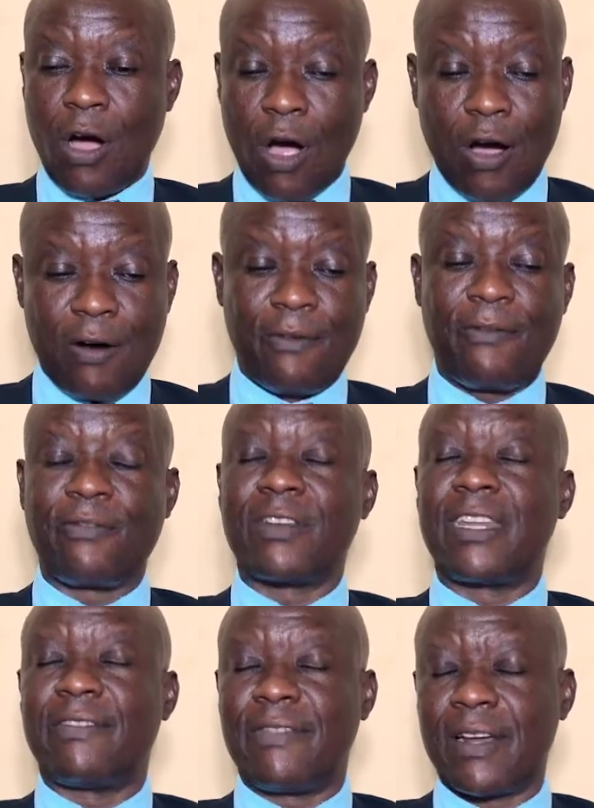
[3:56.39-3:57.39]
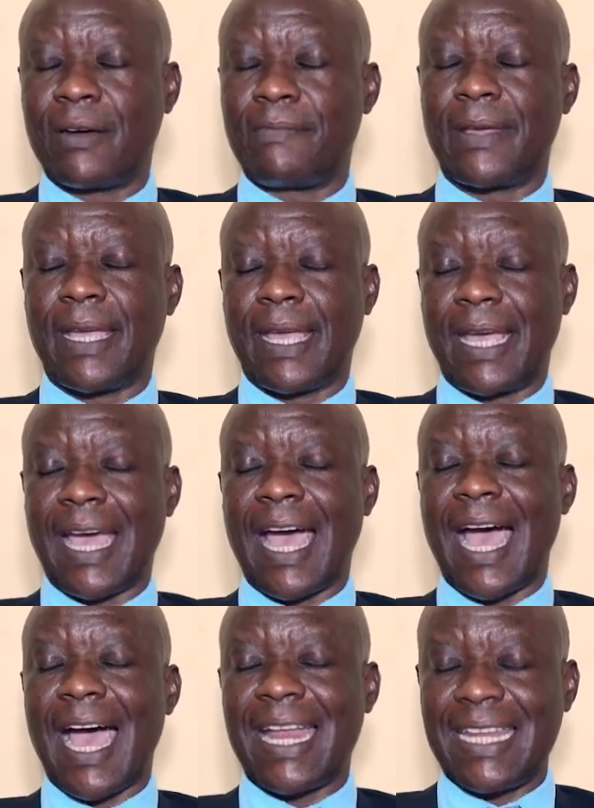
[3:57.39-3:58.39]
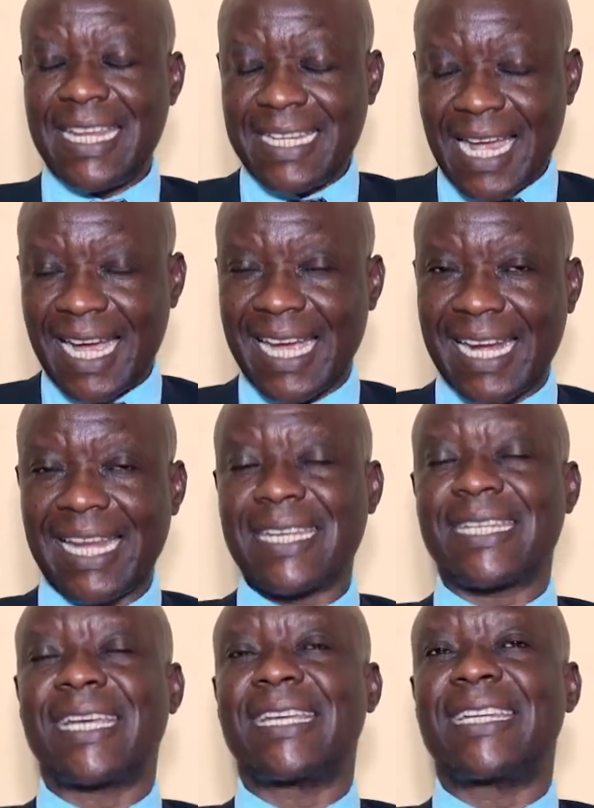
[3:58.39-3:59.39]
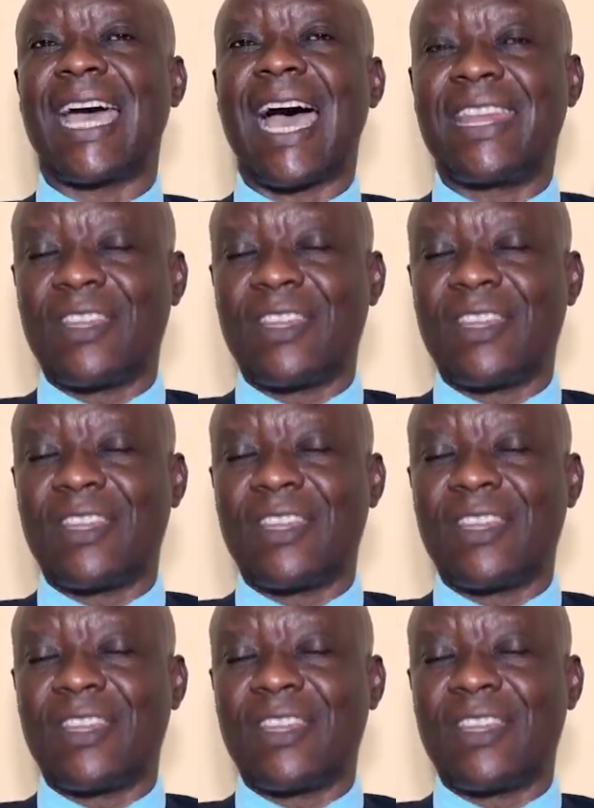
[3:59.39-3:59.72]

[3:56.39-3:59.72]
of developing an integrated and